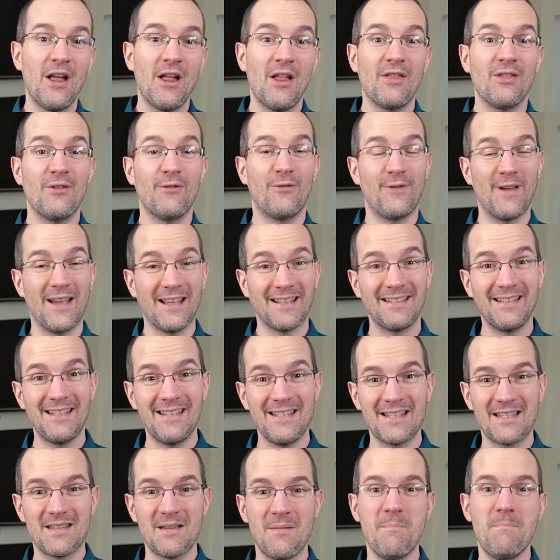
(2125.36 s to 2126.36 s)
The fact
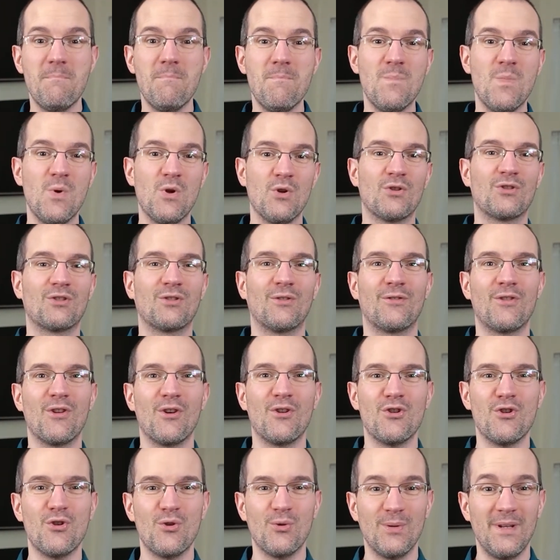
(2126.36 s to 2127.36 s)
is, most of
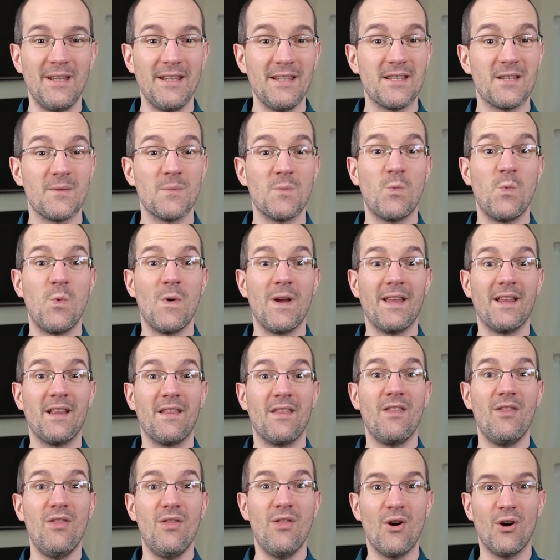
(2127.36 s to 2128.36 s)
your new leads
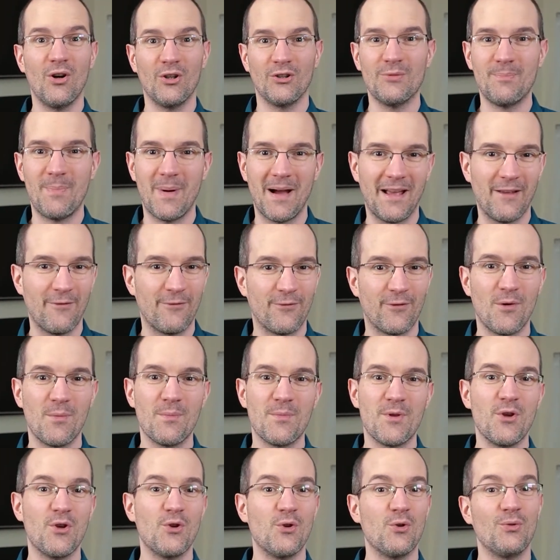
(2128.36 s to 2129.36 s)
will not buy
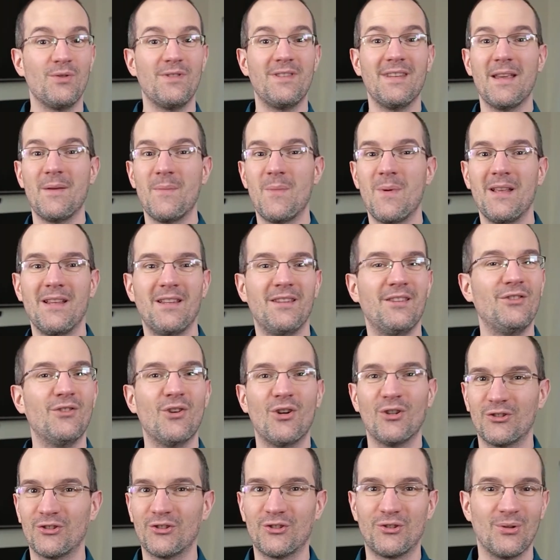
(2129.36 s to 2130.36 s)
from you. They will
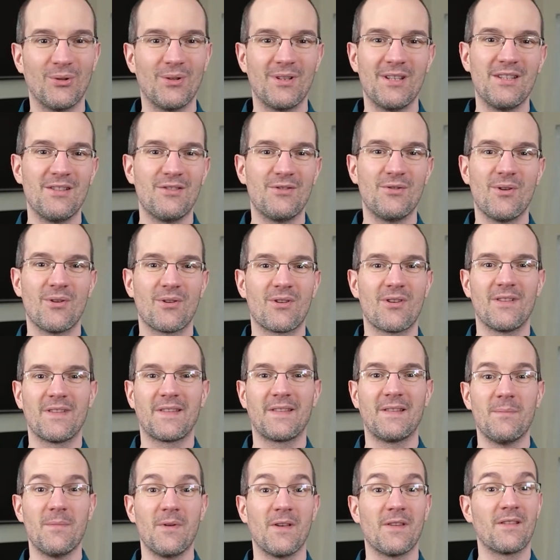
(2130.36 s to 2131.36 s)
not turn into your
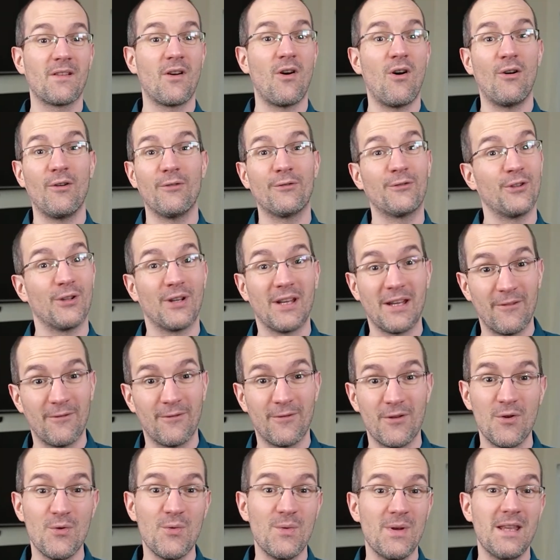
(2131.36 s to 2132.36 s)
customers after a
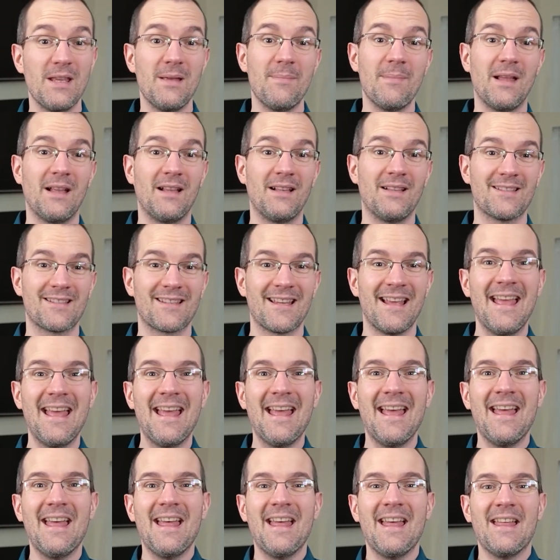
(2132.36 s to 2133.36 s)
few emails.
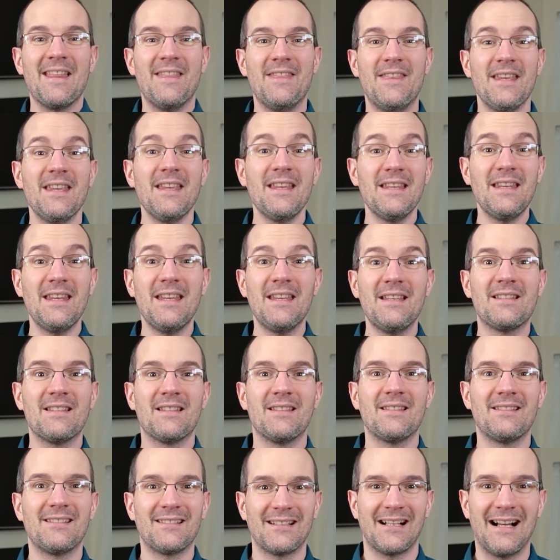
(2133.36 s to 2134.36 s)
They need
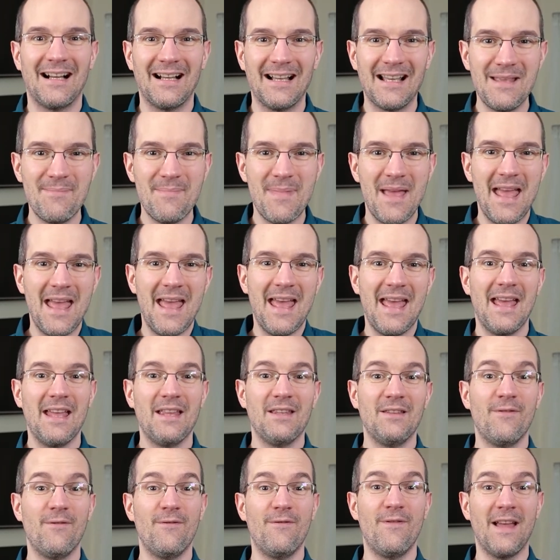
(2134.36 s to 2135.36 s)
time
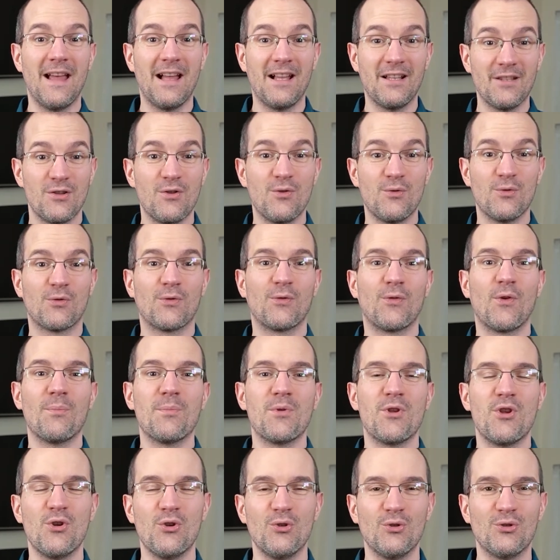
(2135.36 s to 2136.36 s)
and values from
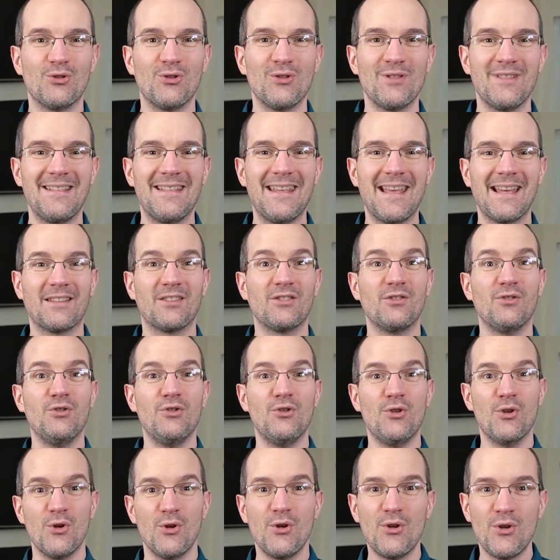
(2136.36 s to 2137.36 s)
you to get to
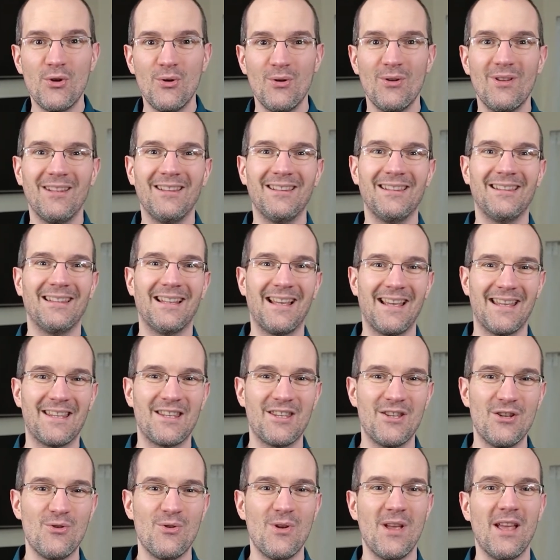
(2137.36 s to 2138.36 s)
know you,
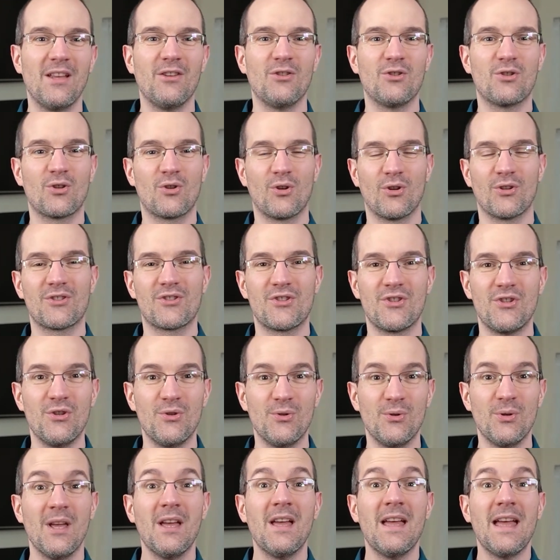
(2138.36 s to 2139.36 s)
like you, and trust
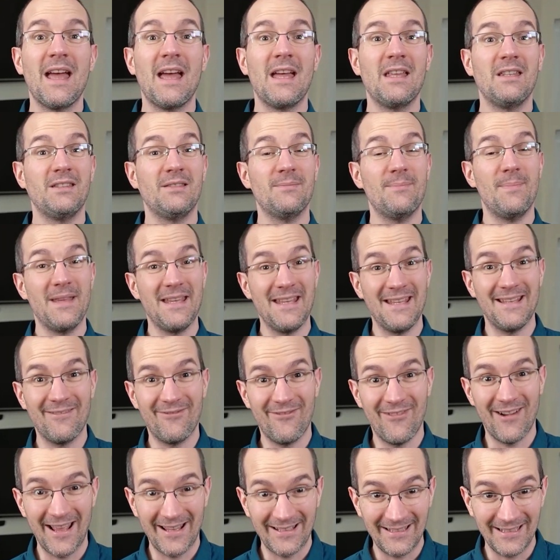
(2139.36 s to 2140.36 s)
you, and be
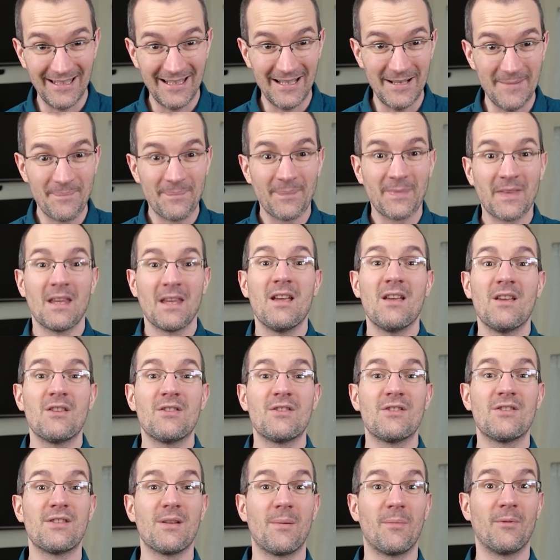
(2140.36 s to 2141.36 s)
ready.
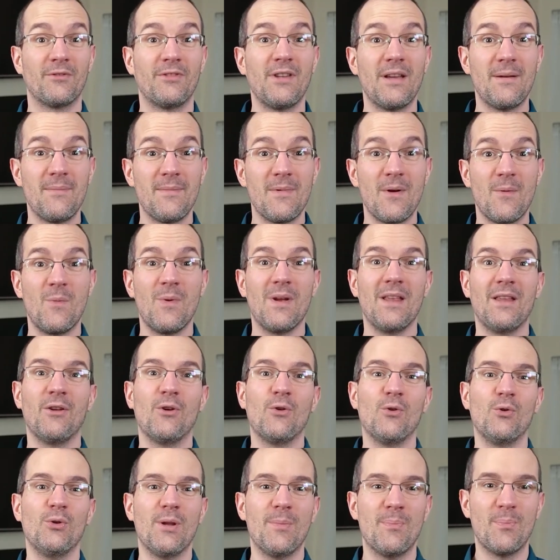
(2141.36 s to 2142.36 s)
Some of them will
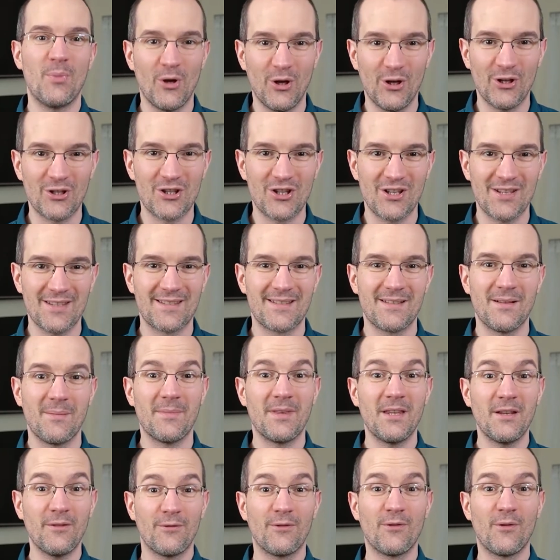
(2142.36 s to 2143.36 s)
only purchase
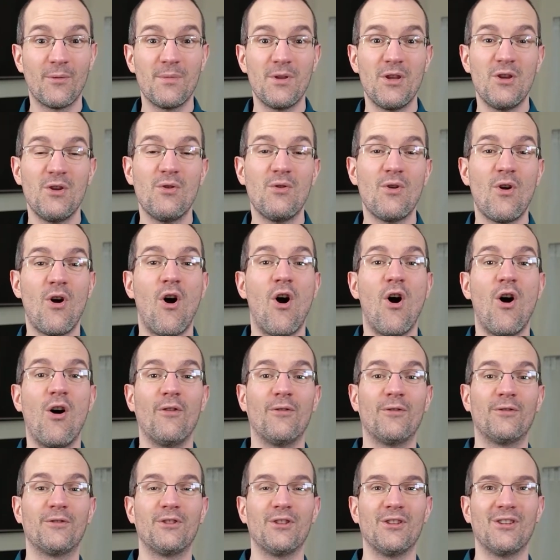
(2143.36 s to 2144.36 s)
something from you
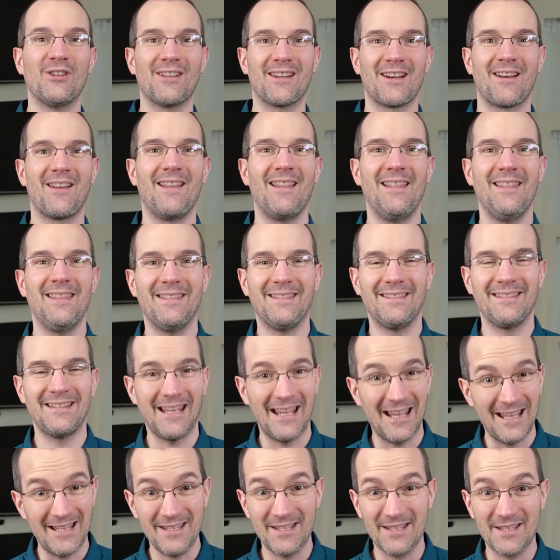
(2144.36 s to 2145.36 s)
after
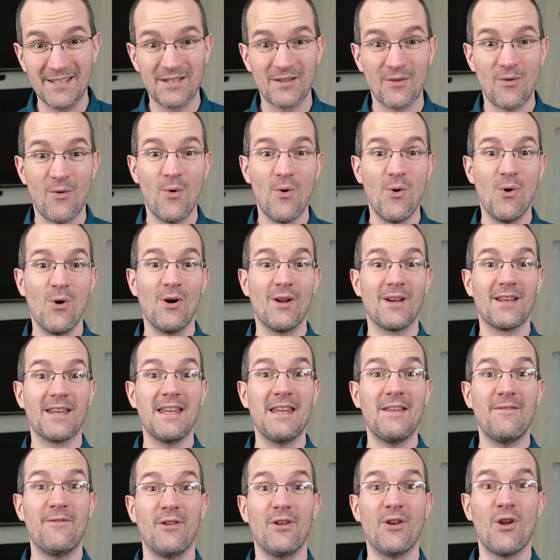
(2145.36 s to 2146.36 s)
tens or
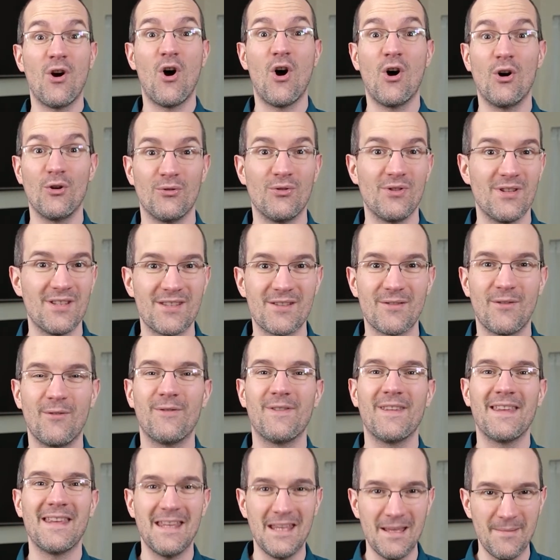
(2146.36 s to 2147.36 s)
even hundreds
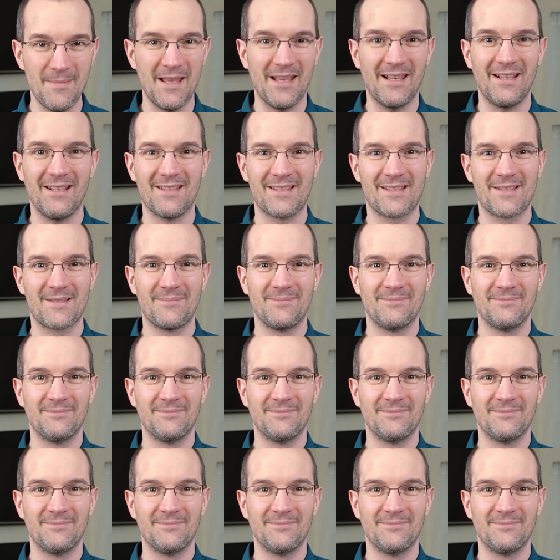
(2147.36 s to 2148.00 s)
of emails.